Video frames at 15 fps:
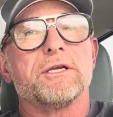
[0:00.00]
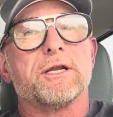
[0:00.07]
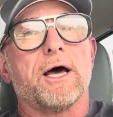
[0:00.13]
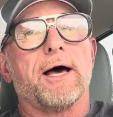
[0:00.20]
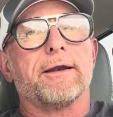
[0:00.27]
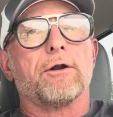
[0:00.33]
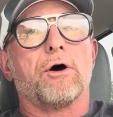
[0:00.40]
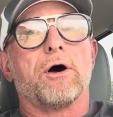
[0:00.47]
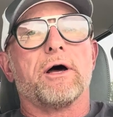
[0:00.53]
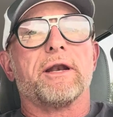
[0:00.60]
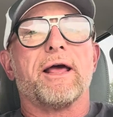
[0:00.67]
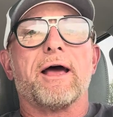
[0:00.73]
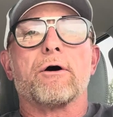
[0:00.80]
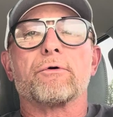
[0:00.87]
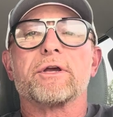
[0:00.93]
not on
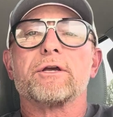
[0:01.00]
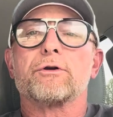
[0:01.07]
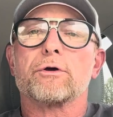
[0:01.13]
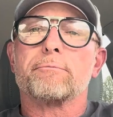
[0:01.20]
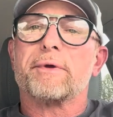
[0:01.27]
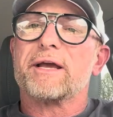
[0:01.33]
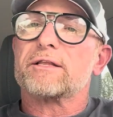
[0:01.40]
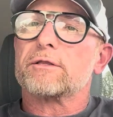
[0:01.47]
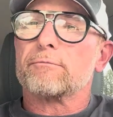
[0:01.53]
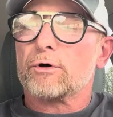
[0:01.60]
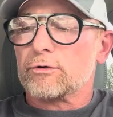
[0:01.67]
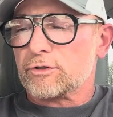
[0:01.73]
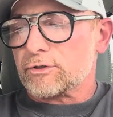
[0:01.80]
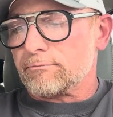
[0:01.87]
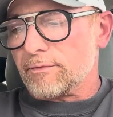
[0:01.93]
how he could make the
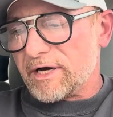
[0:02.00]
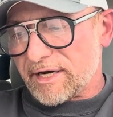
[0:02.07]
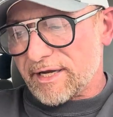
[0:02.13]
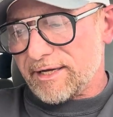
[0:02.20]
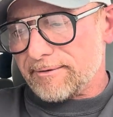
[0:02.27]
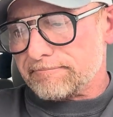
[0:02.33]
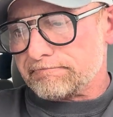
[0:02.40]
most money.